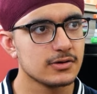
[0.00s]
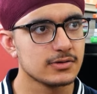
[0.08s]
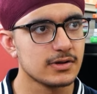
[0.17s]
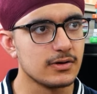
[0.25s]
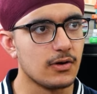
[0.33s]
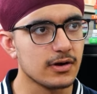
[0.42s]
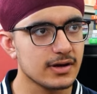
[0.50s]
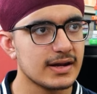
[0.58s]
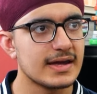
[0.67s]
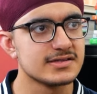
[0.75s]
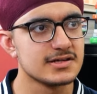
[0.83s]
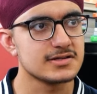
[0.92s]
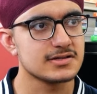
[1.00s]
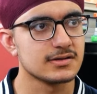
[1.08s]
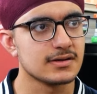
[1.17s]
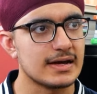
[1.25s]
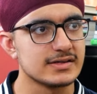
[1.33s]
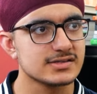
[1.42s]
to the
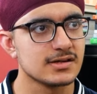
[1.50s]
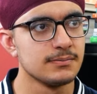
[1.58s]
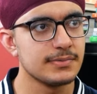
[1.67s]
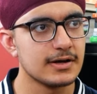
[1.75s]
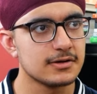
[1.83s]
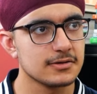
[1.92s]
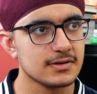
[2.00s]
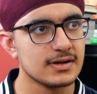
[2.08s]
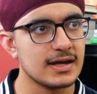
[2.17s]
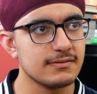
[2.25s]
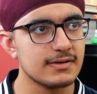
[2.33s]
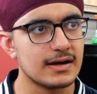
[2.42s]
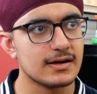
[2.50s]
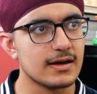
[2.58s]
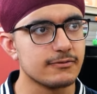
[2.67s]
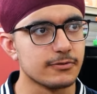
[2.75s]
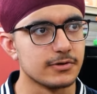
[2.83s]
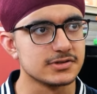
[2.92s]
organization as compared to the Navy and
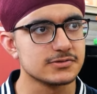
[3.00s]
Air Force,